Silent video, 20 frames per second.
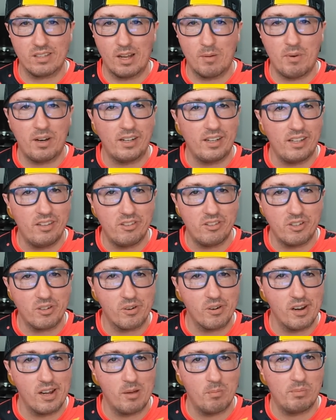I'm on
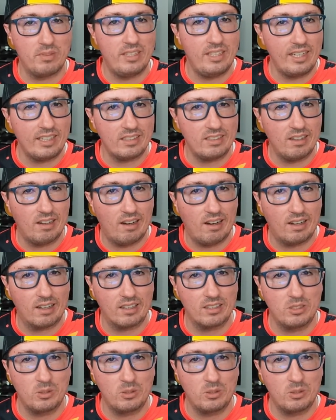Instagram, TikTok,